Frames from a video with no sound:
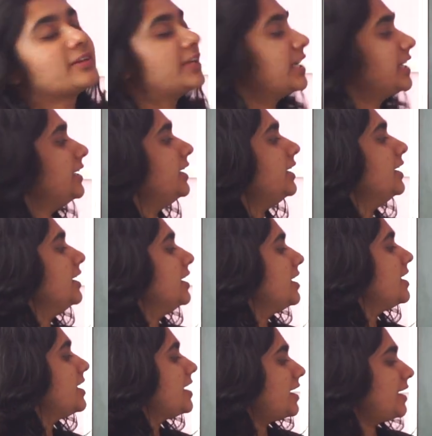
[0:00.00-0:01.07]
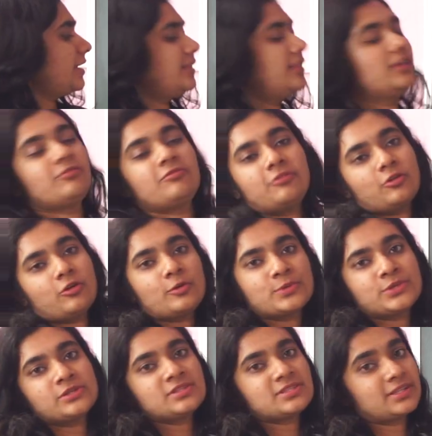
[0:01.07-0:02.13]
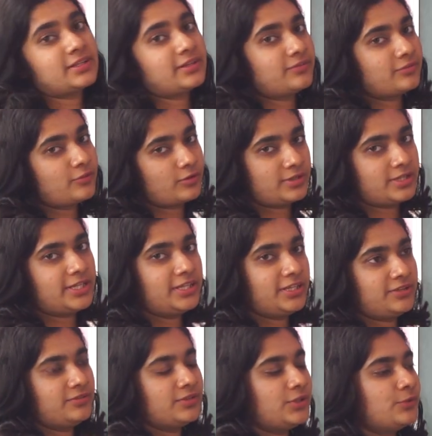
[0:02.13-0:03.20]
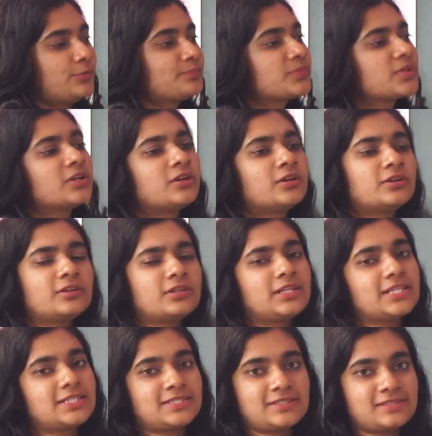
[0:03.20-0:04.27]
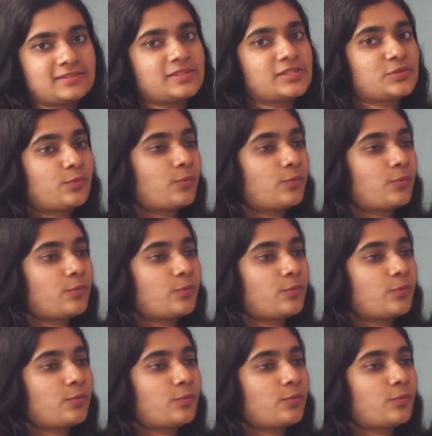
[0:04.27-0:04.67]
correctly in the 4 options that I've already given you. Let's discuss